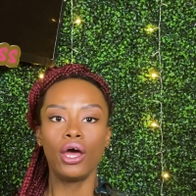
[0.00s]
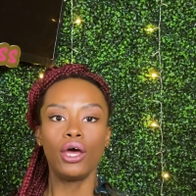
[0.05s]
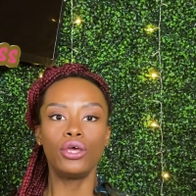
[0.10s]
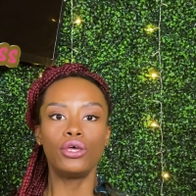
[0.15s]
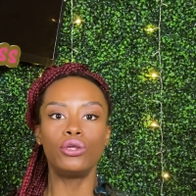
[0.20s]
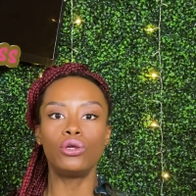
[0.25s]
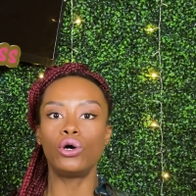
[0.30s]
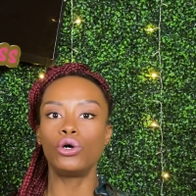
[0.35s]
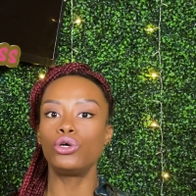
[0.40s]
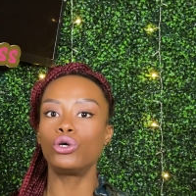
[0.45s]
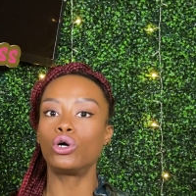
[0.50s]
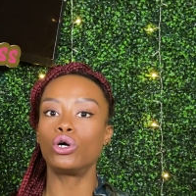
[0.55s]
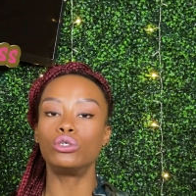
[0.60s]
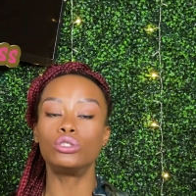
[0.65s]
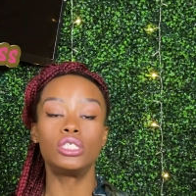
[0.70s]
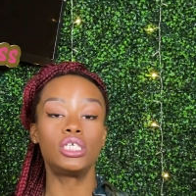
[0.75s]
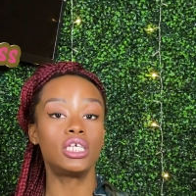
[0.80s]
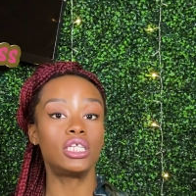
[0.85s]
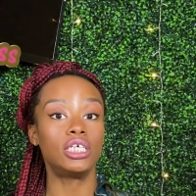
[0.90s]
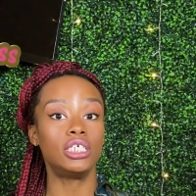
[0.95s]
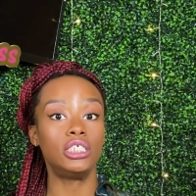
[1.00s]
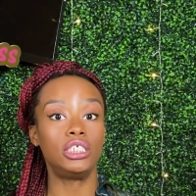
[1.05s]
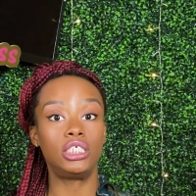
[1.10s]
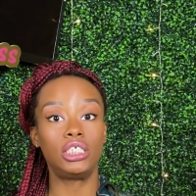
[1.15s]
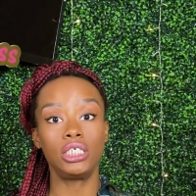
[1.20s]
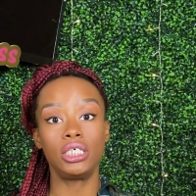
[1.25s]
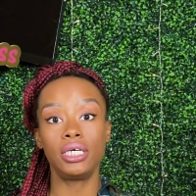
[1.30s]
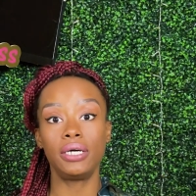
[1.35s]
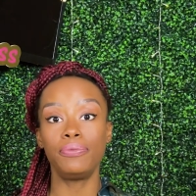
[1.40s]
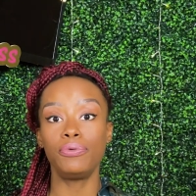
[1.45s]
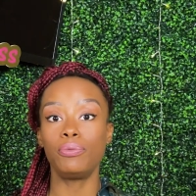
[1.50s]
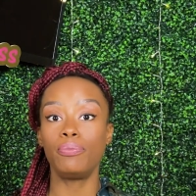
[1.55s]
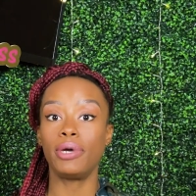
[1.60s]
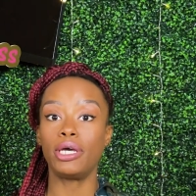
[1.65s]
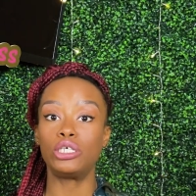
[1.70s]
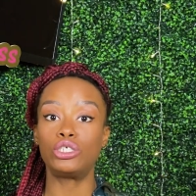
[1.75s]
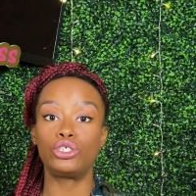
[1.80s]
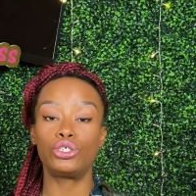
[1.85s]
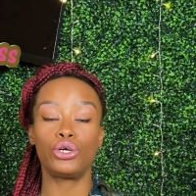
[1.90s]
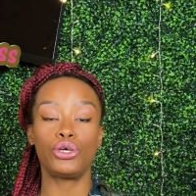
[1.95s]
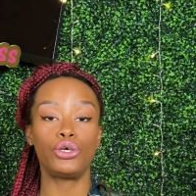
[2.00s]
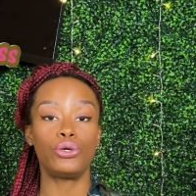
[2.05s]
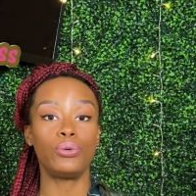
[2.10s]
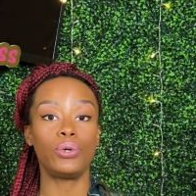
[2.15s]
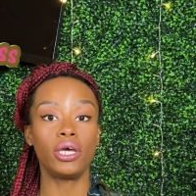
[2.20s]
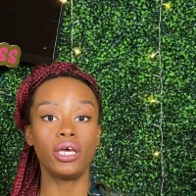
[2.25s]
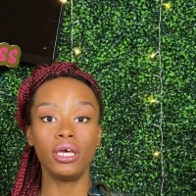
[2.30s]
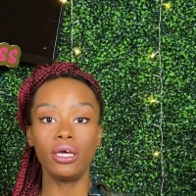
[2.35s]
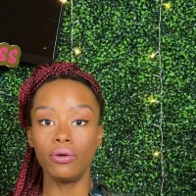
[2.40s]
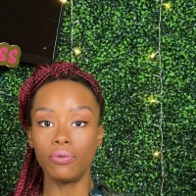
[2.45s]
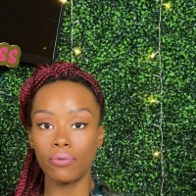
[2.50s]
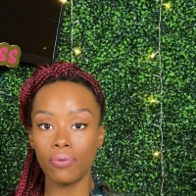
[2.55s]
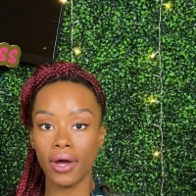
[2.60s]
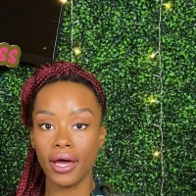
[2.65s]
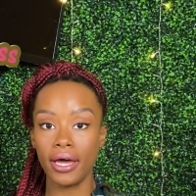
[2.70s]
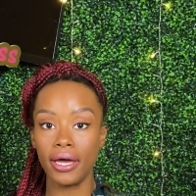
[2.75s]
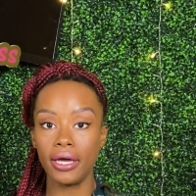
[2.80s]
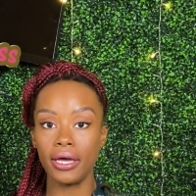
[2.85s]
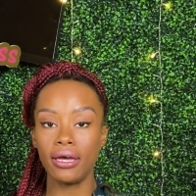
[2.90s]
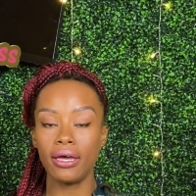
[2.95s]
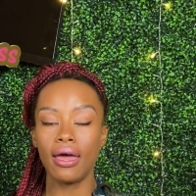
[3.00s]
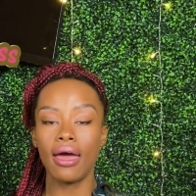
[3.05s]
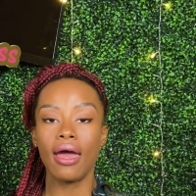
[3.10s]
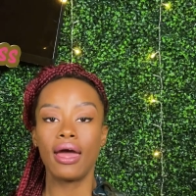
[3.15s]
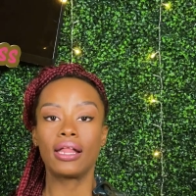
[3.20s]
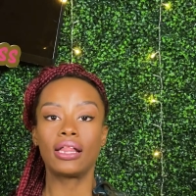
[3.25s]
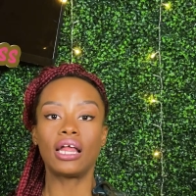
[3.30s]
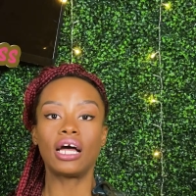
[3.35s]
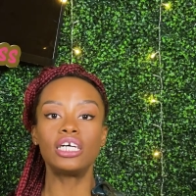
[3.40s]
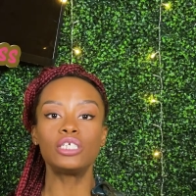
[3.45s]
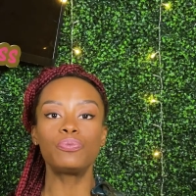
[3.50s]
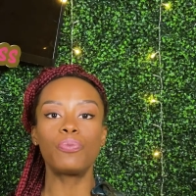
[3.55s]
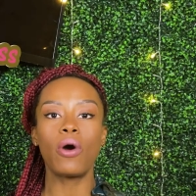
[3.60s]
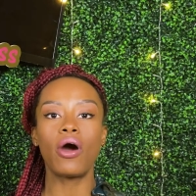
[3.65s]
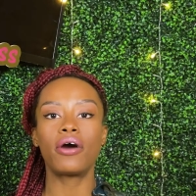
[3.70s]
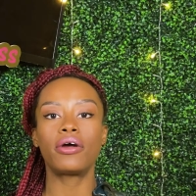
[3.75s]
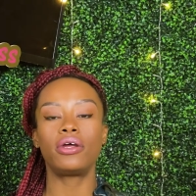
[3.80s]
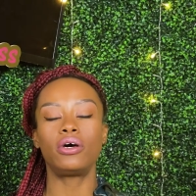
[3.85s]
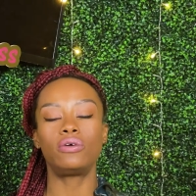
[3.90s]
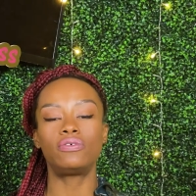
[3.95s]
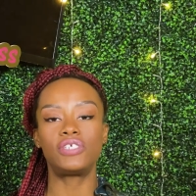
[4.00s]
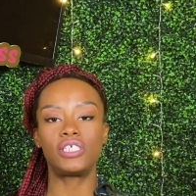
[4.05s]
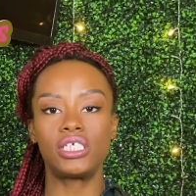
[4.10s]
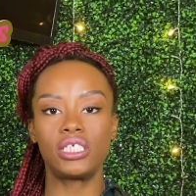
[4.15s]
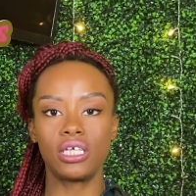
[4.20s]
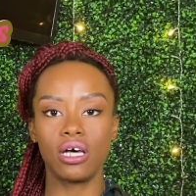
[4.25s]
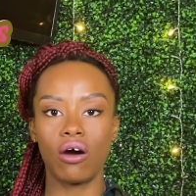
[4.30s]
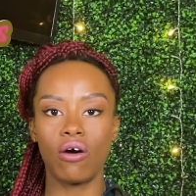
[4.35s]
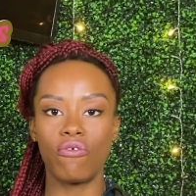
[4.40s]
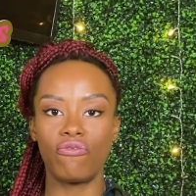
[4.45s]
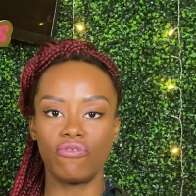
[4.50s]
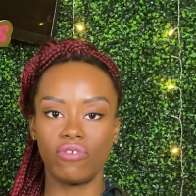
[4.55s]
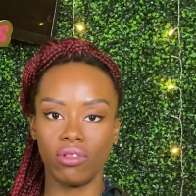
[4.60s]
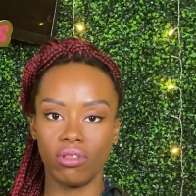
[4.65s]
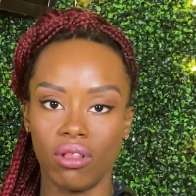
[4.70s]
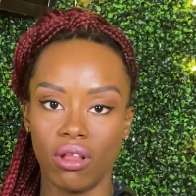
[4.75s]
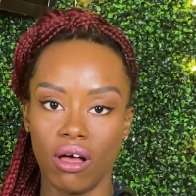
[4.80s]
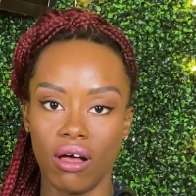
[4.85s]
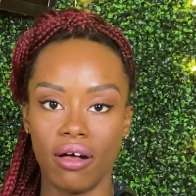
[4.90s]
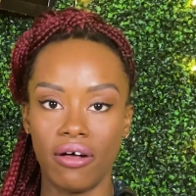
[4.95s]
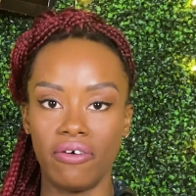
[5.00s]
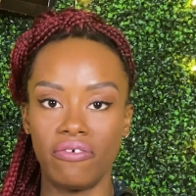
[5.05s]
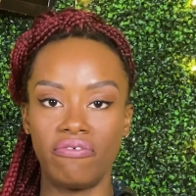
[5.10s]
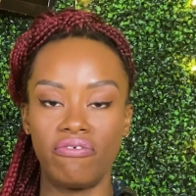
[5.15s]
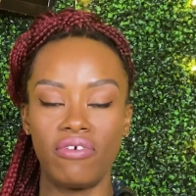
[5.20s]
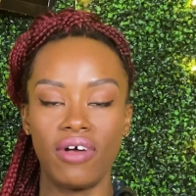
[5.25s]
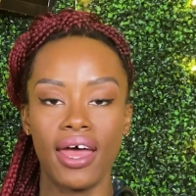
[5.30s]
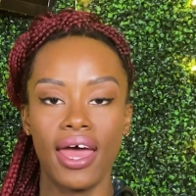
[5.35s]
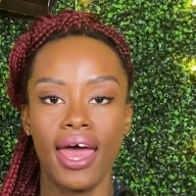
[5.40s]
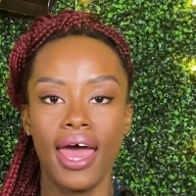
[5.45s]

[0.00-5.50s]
You know, you go to the gym, you make sure you eat right. That's part of self love.